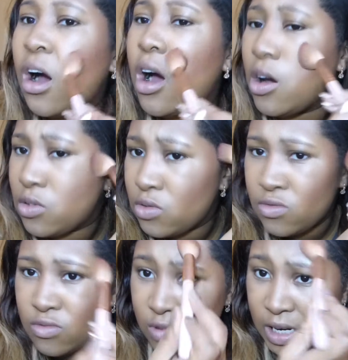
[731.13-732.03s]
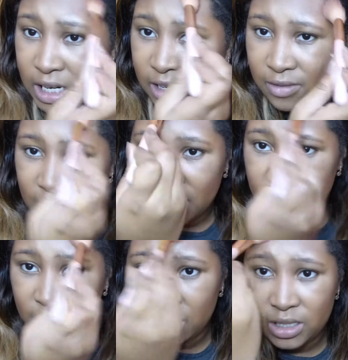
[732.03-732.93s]
are really,
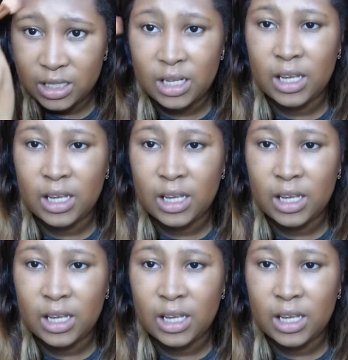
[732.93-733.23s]
really good.